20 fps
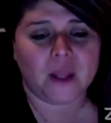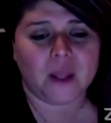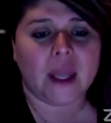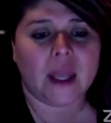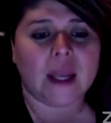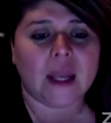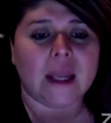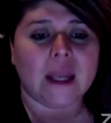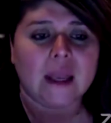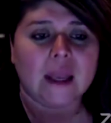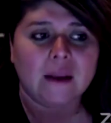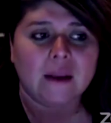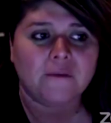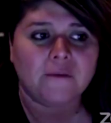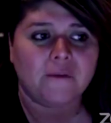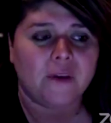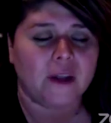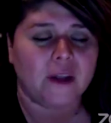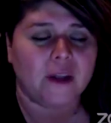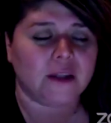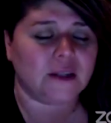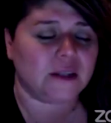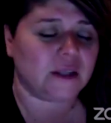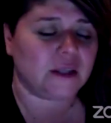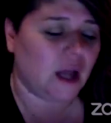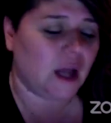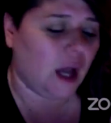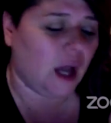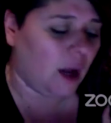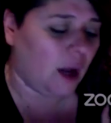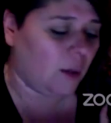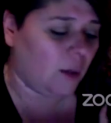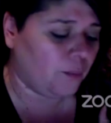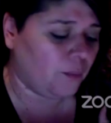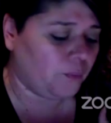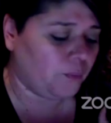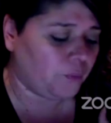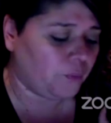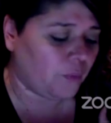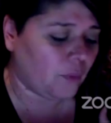An infant,
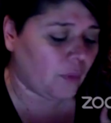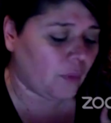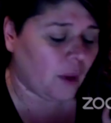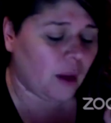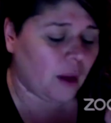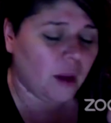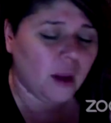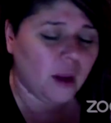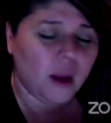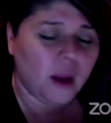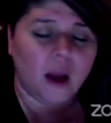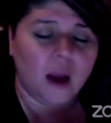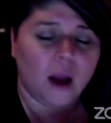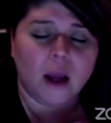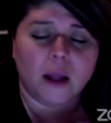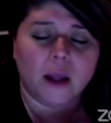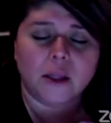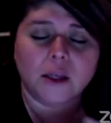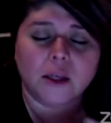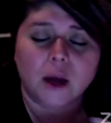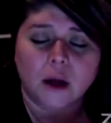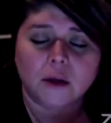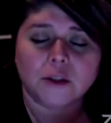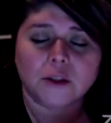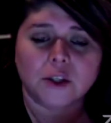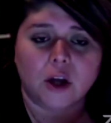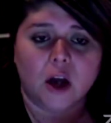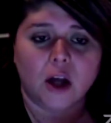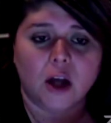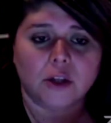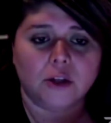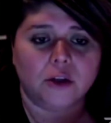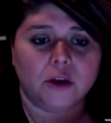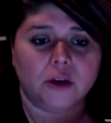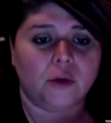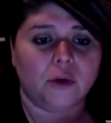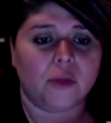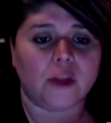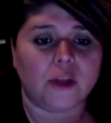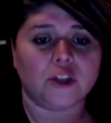a young
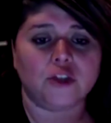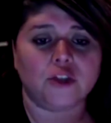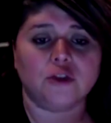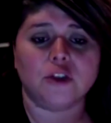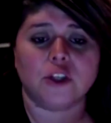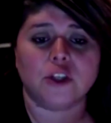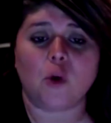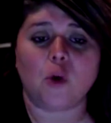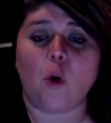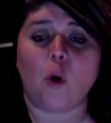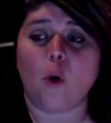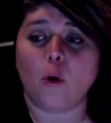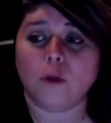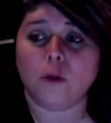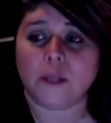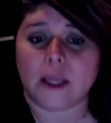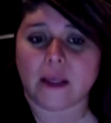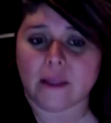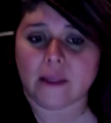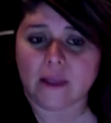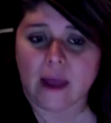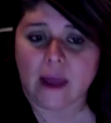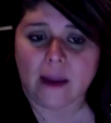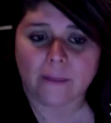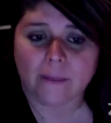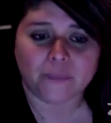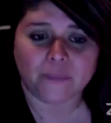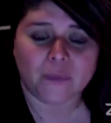toddler that you're just holding them.